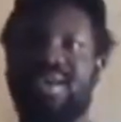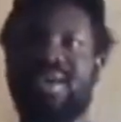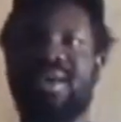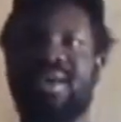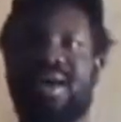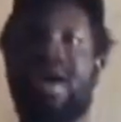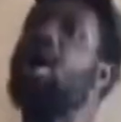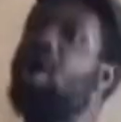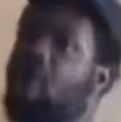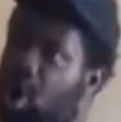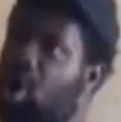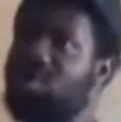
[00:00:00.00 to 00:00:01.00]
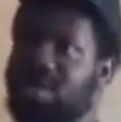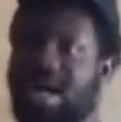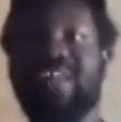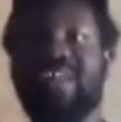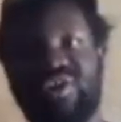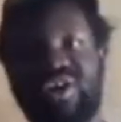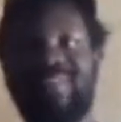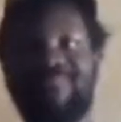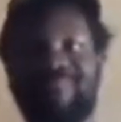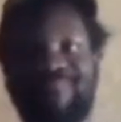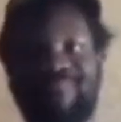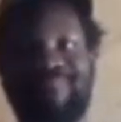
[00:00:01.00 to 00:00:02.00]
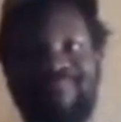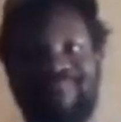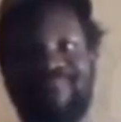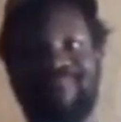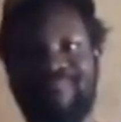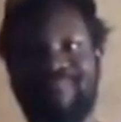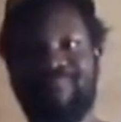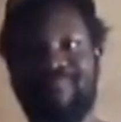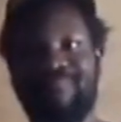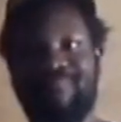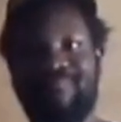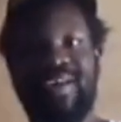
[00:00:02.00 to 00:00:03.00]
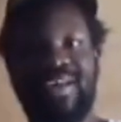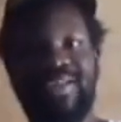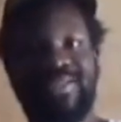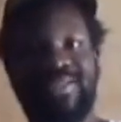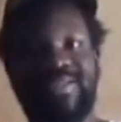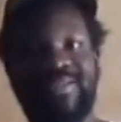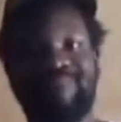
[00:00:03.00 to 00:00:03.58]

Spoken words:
a whole lot of good. Peace.